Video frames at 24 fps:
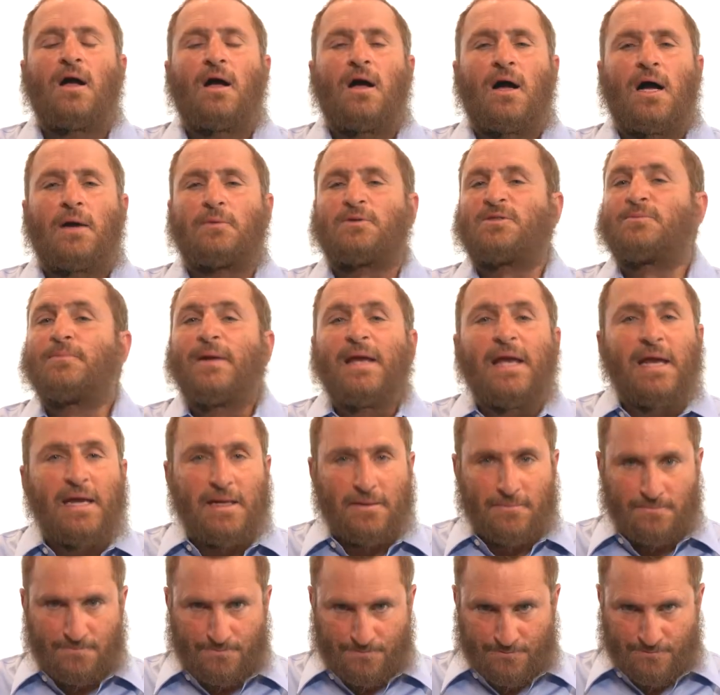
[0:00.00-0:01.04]
I was
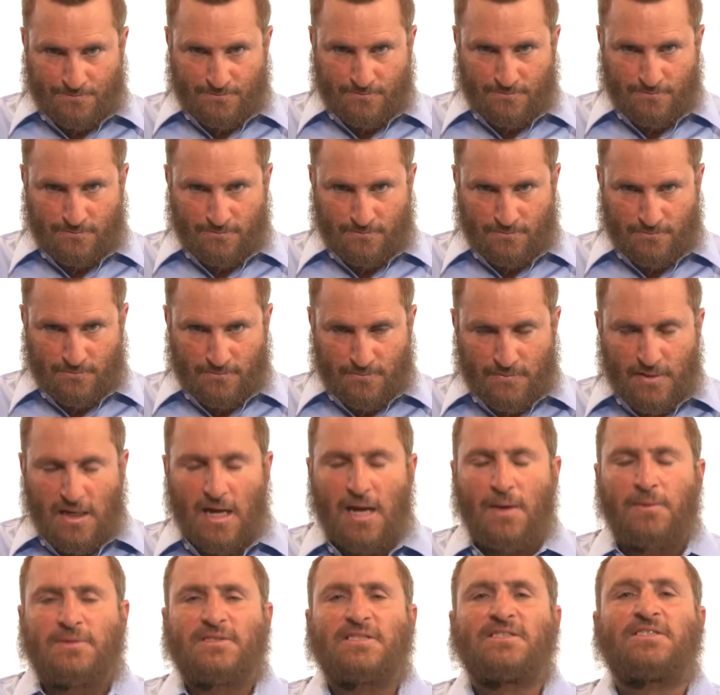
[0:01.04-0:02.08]
mean.
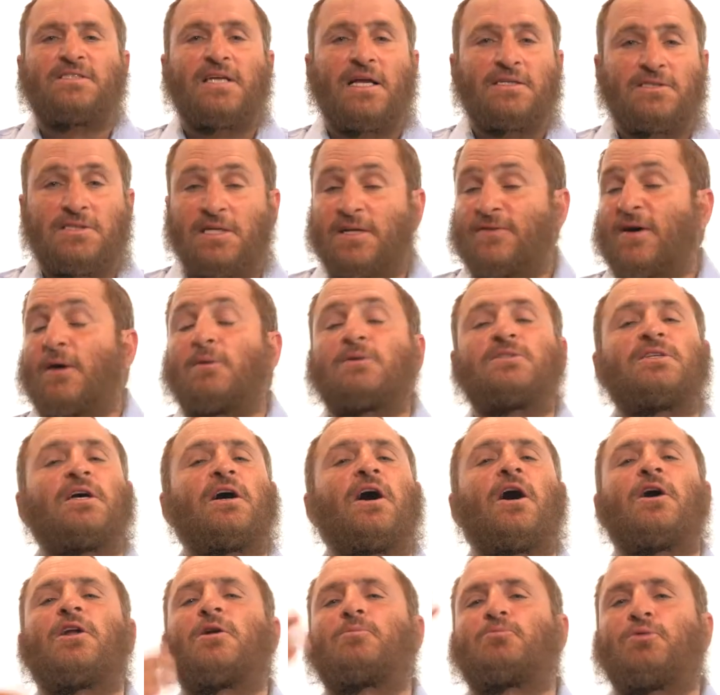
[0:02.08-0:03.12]
I was insensitive. I was
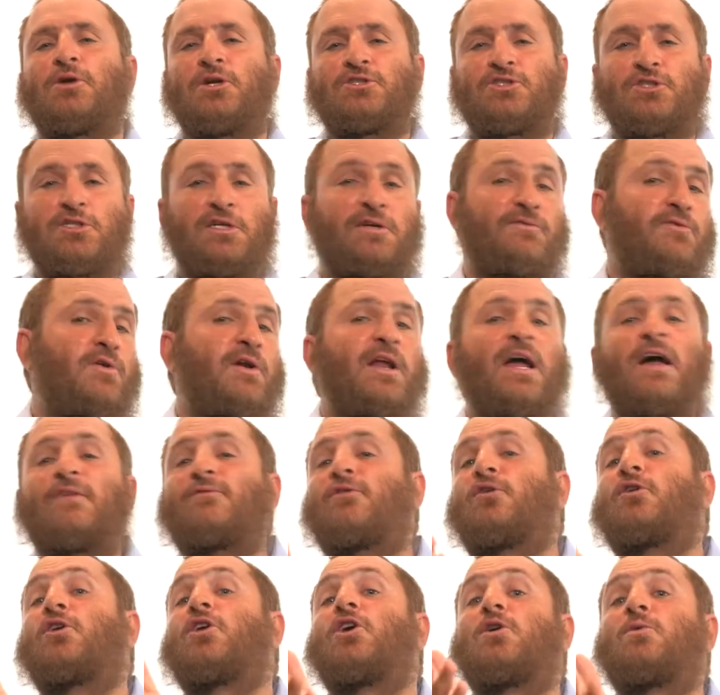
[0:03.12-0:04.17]
unappreciative."
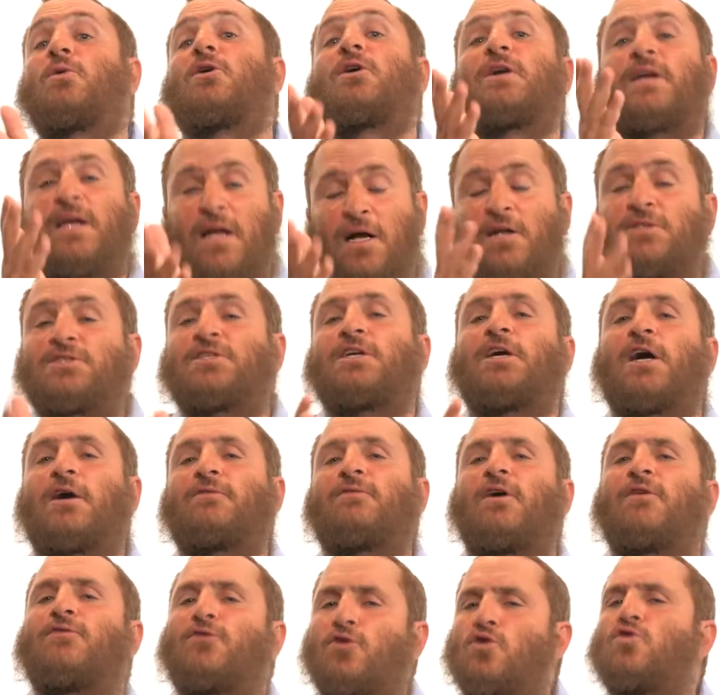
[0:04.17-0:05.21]
Whatever you were guilty of,
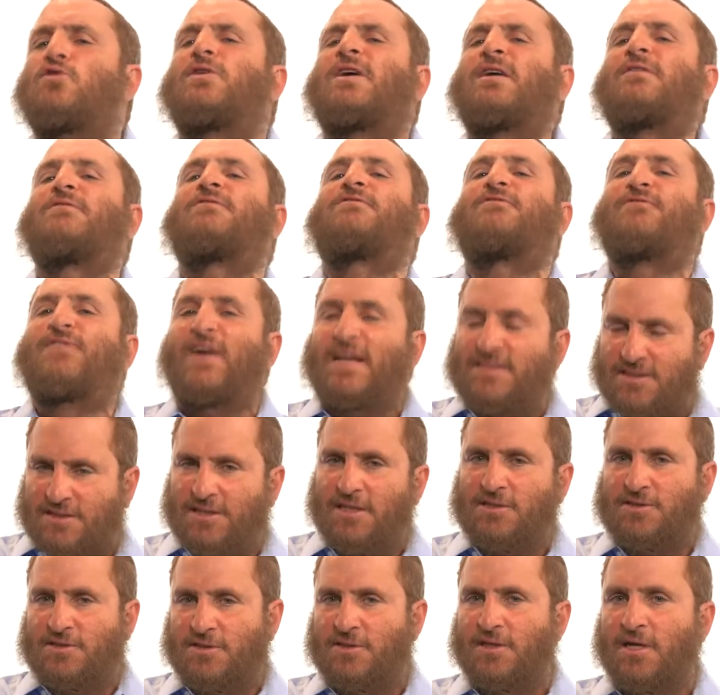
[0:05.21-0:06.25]
if you confess
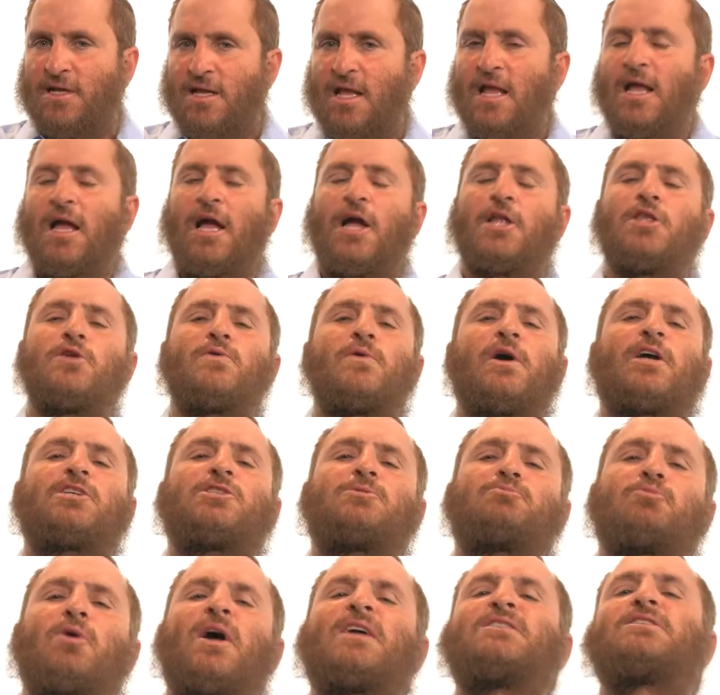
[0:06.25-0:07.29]
it and you
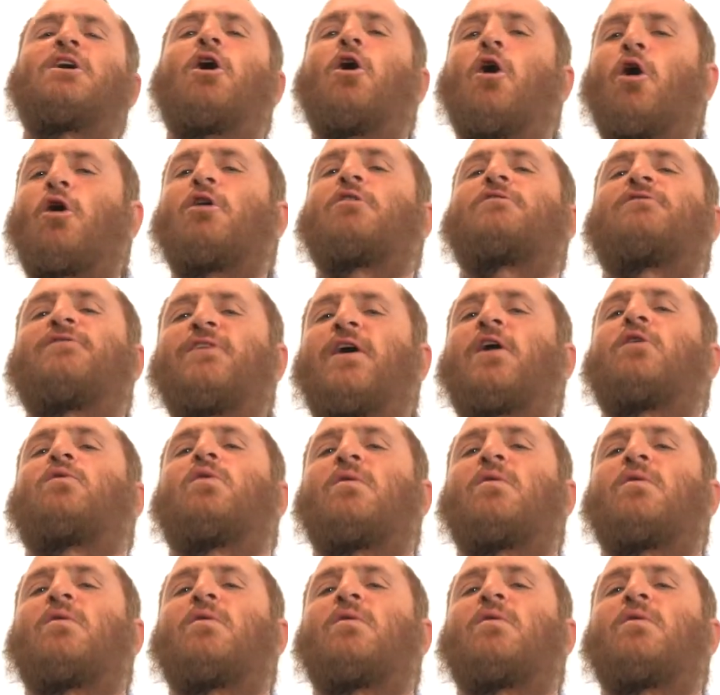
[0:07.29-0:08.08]
express heartfelt